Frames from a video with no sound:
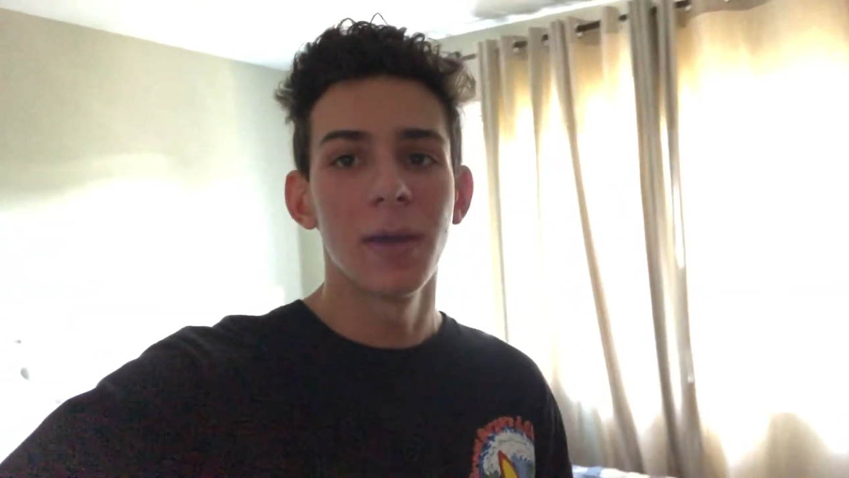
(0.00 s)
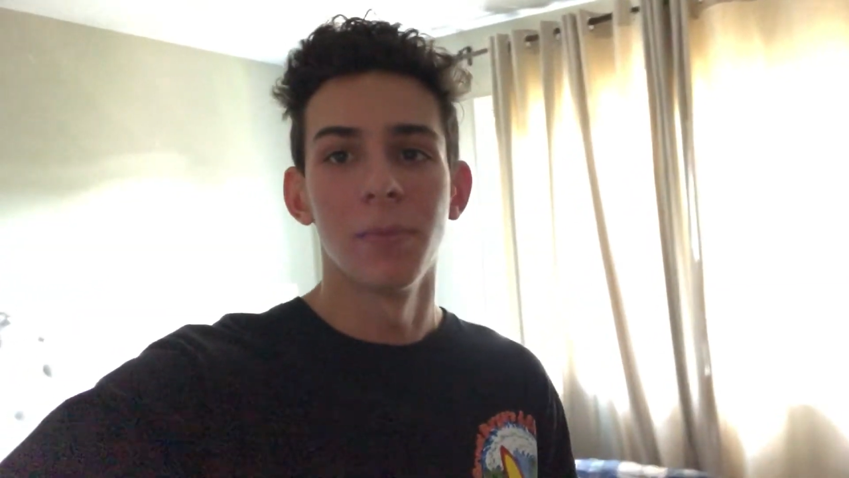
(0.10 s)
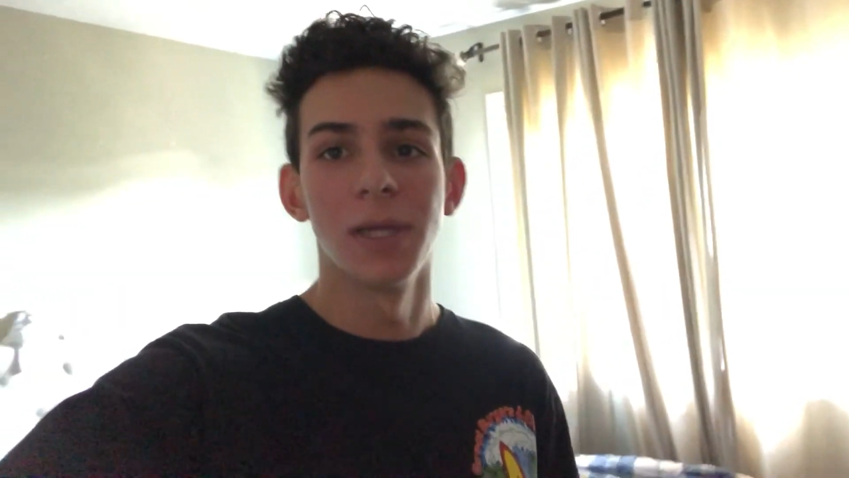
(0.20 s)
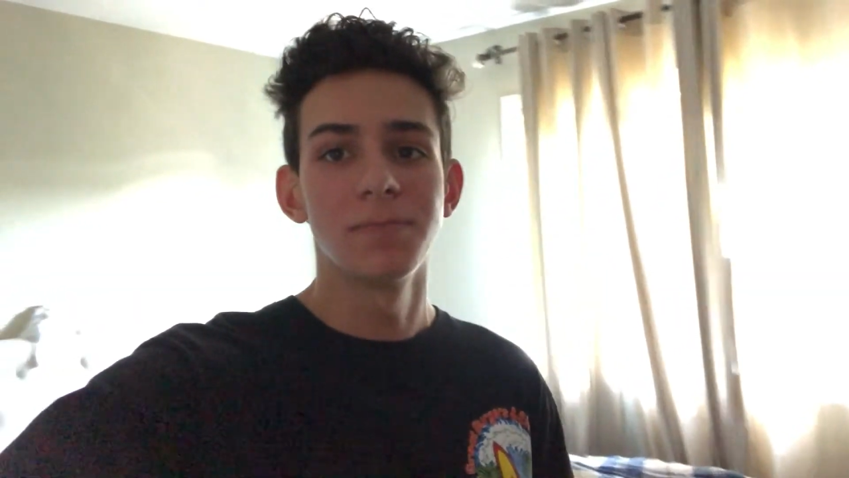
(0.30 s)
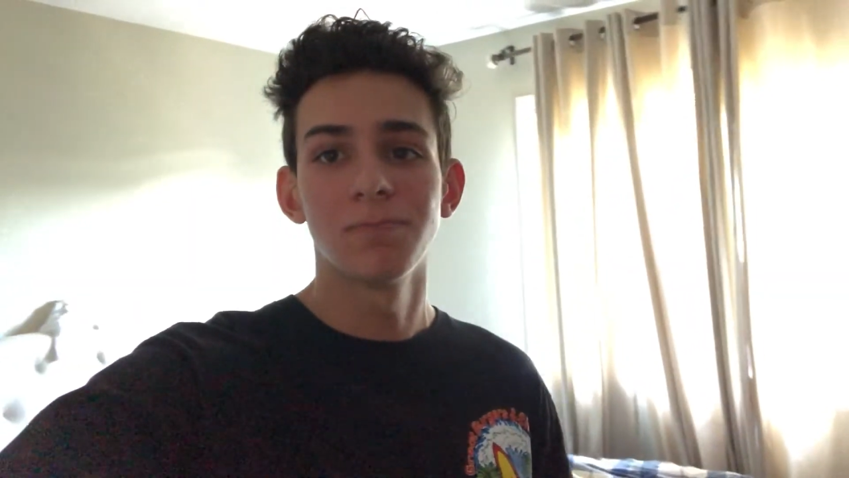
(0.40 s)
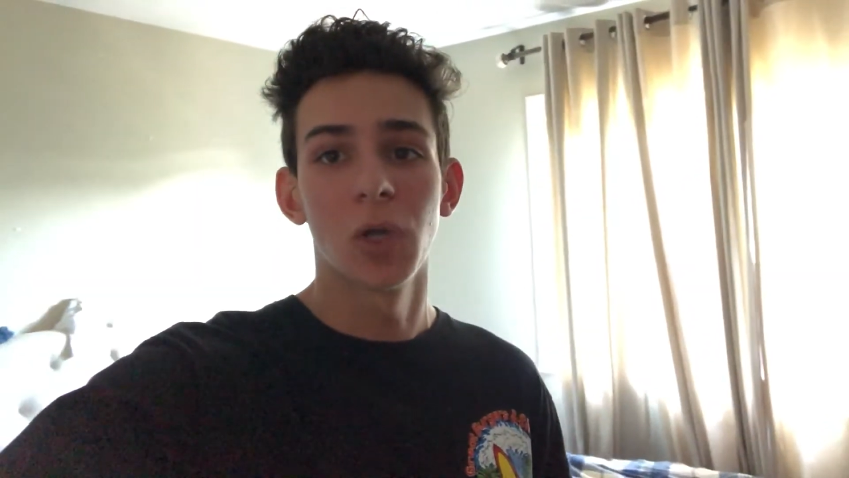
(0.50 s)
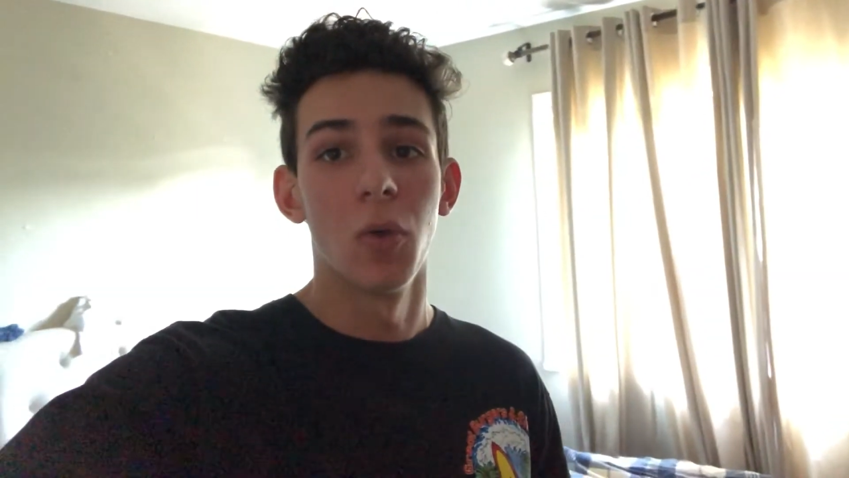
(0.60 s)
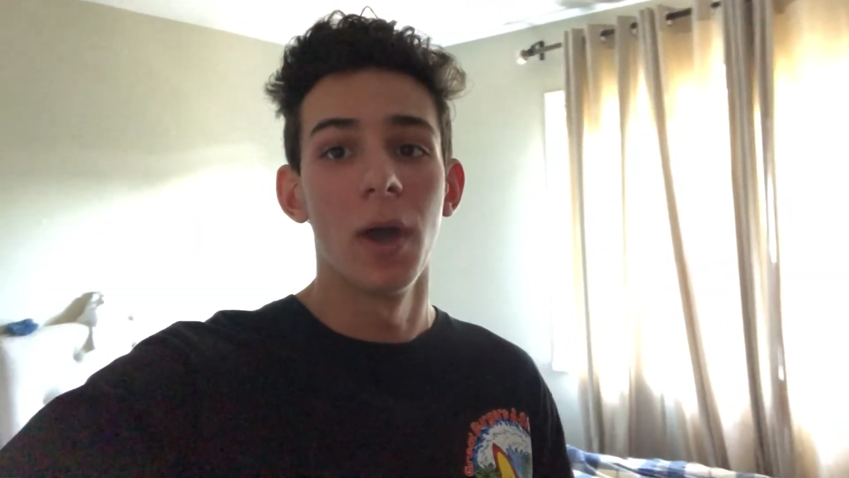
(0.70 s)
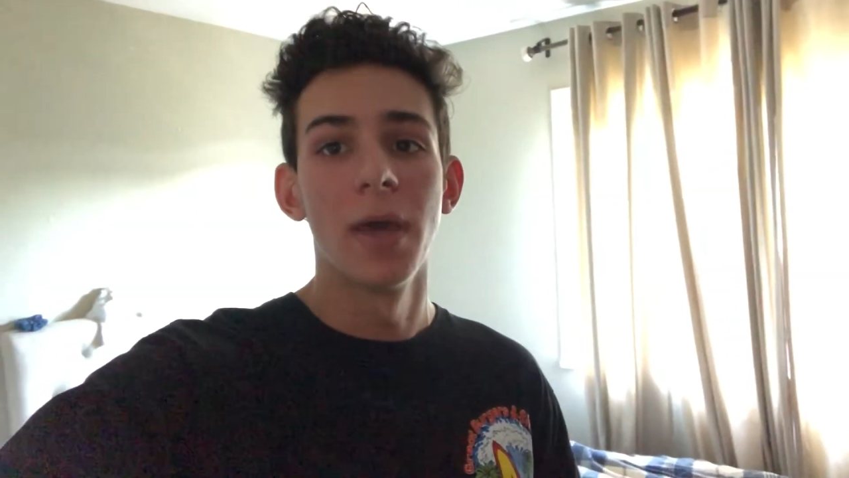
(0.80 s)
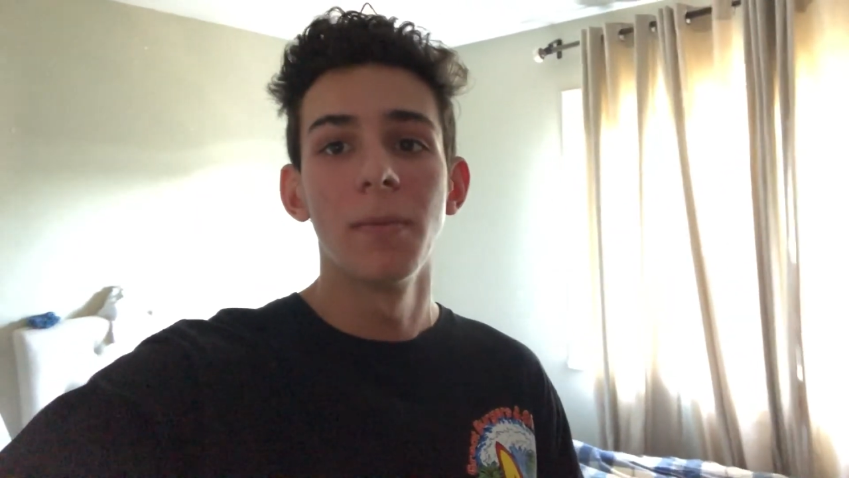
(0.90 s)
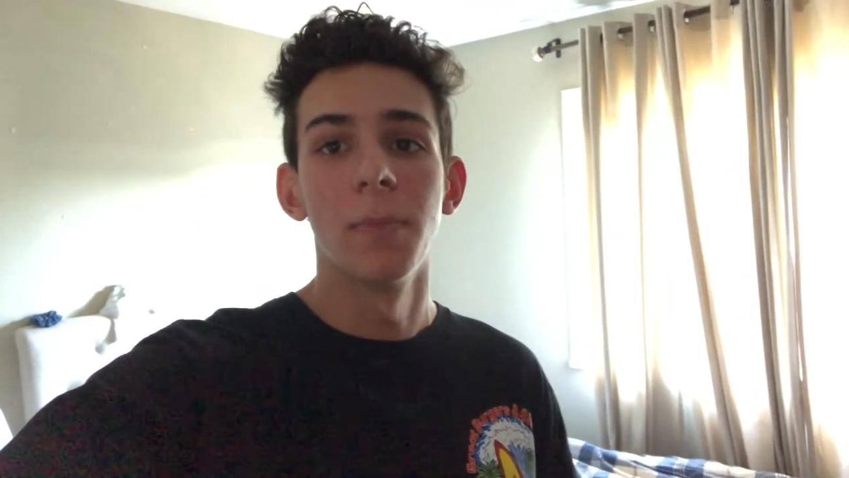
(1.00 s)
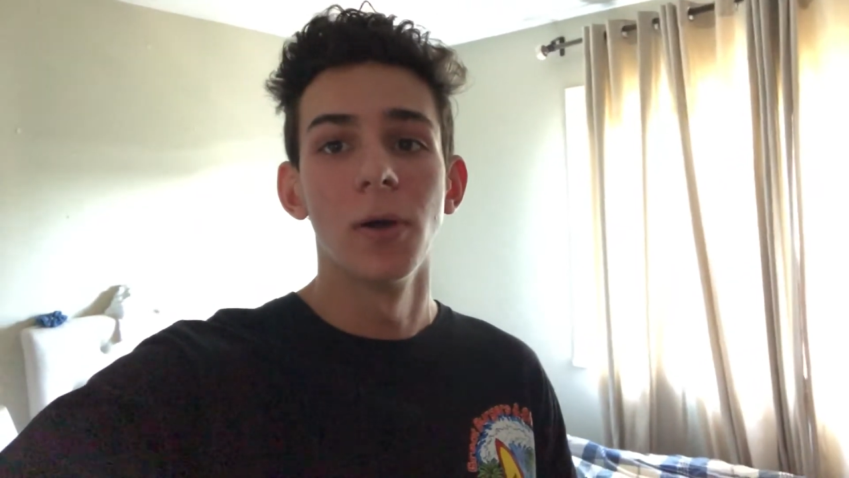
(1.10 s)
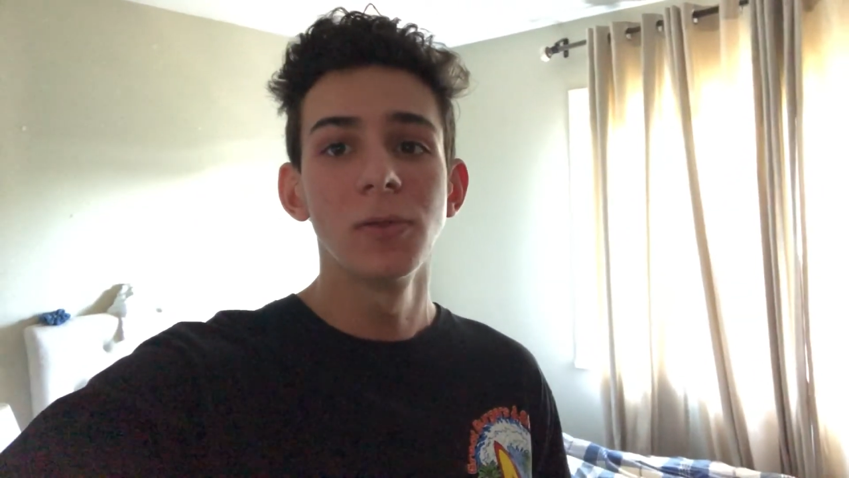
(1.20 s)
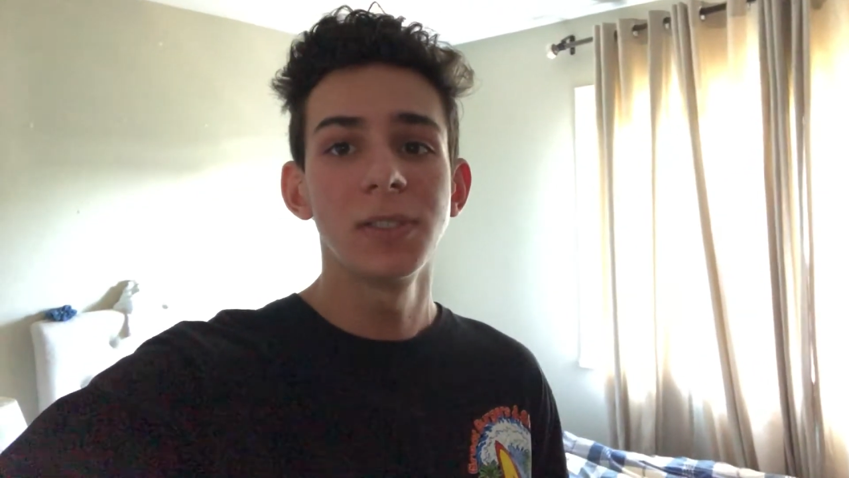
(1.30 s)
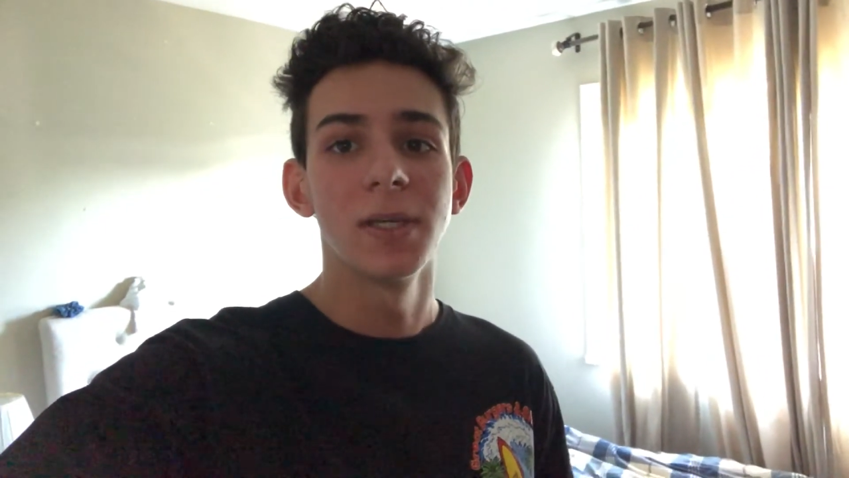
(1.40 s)
I might go ahead and
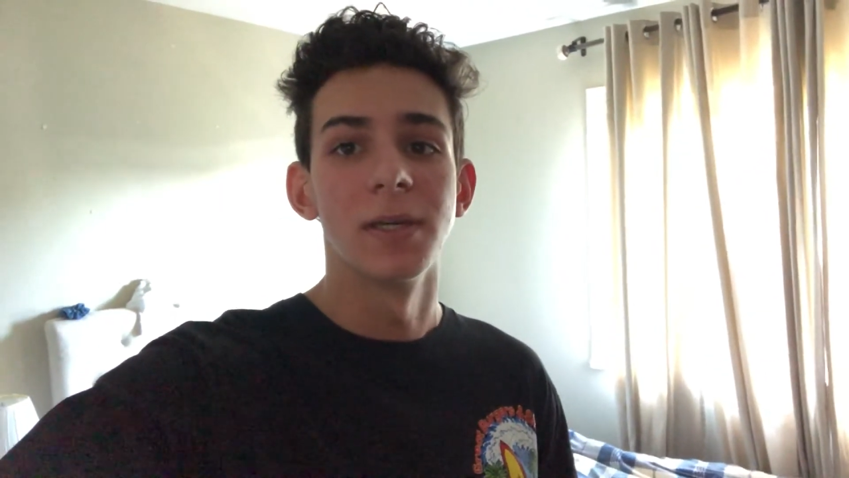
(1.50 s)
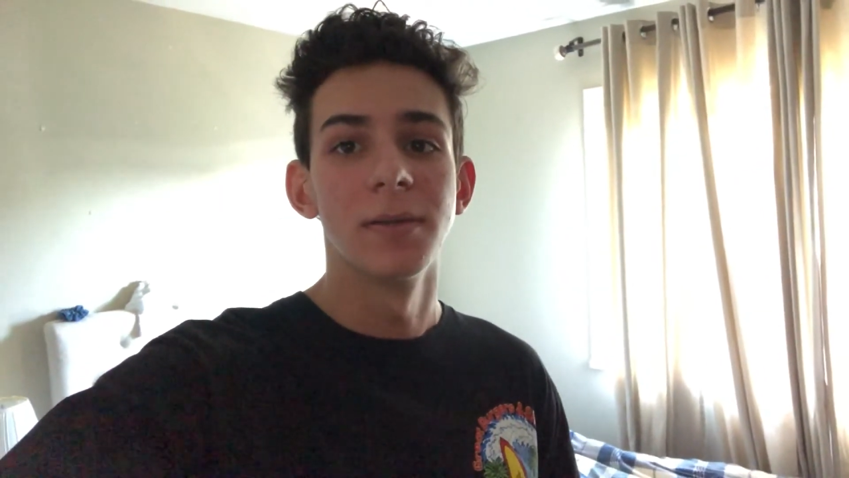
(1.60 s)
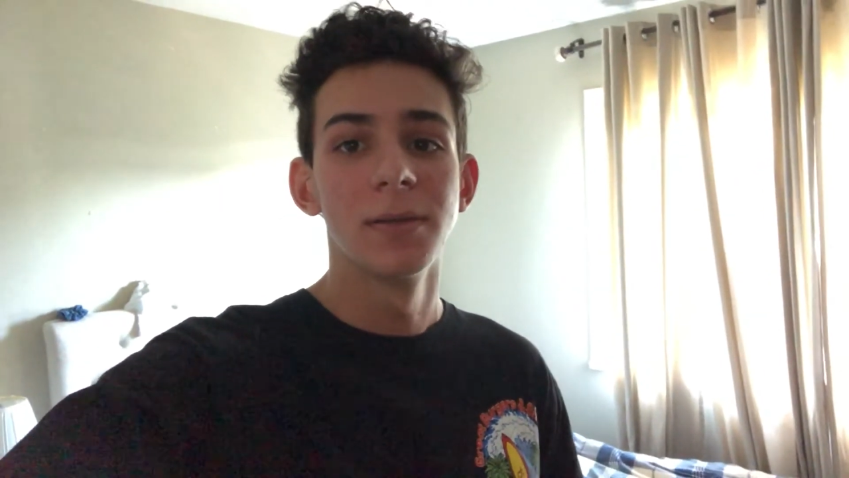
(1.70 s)
post it.